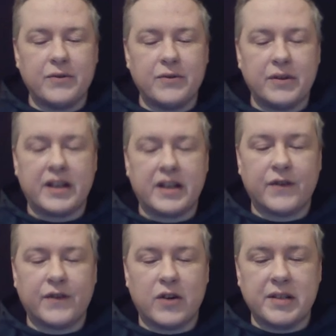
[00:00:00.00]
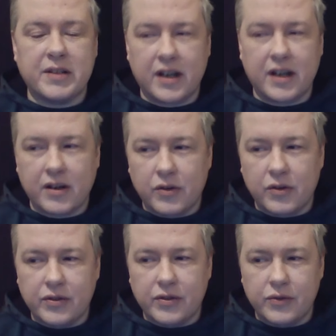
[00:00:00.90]
that this film is kind of going
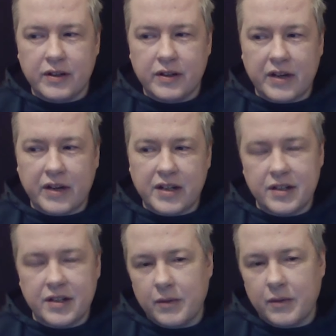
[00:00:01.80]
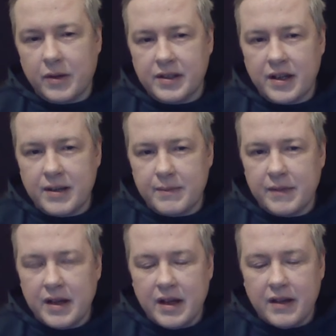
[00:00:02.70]
in two directions at the one time,